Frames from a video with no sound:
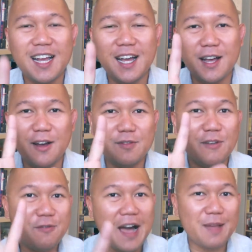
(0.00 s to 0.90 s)
of the
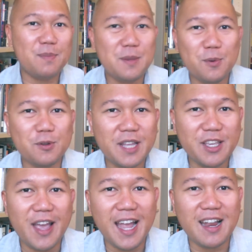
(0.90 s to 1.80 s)
5 people that
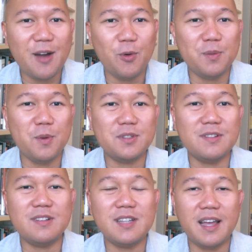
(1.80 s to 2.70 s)
you hang out with most of
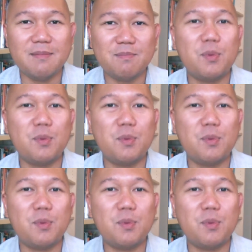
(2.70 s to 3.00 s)
the time.